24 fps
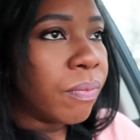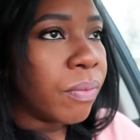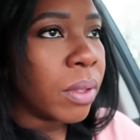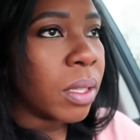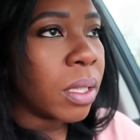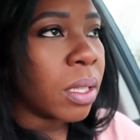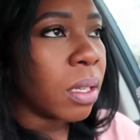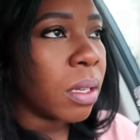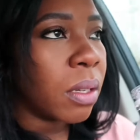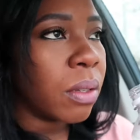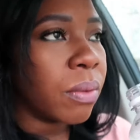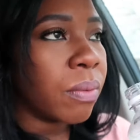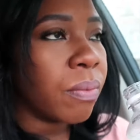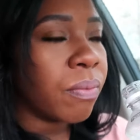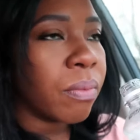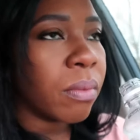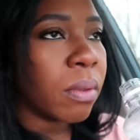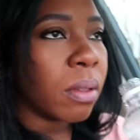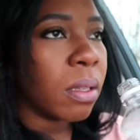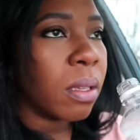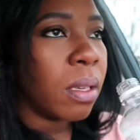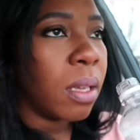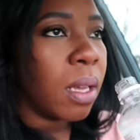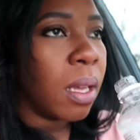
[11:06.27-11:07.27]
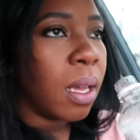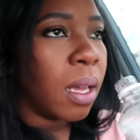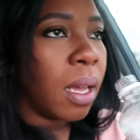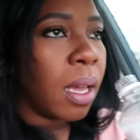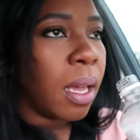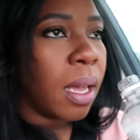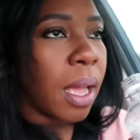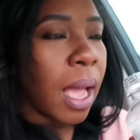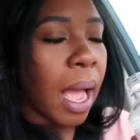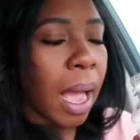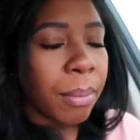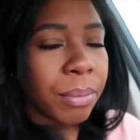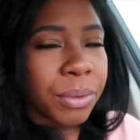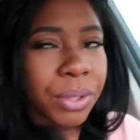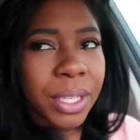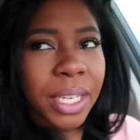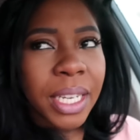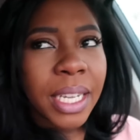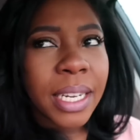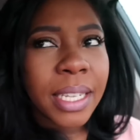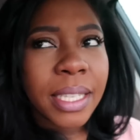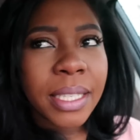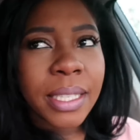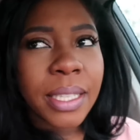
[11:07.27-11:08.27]
so I'm
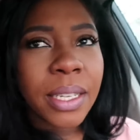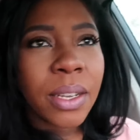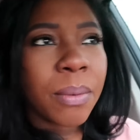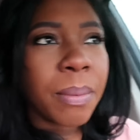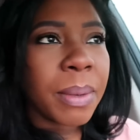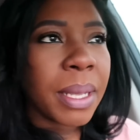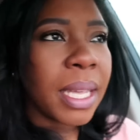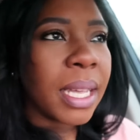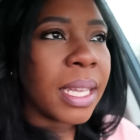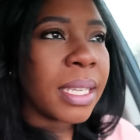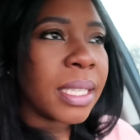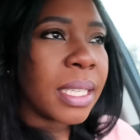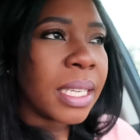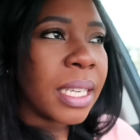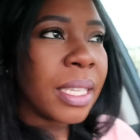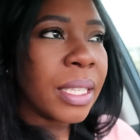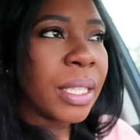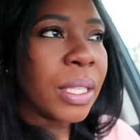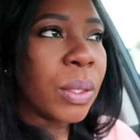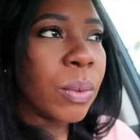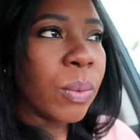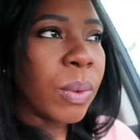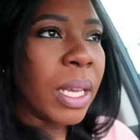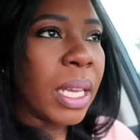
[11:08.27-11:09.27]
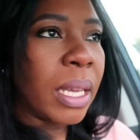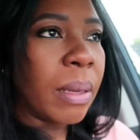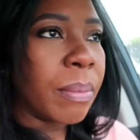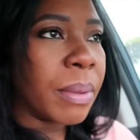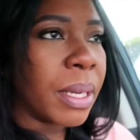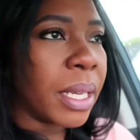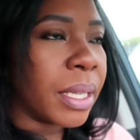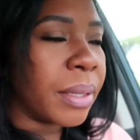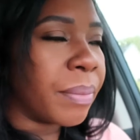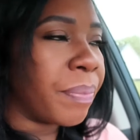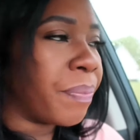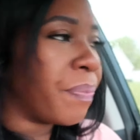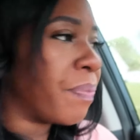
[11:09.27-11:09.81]
drinking it slow because it is sweet, but I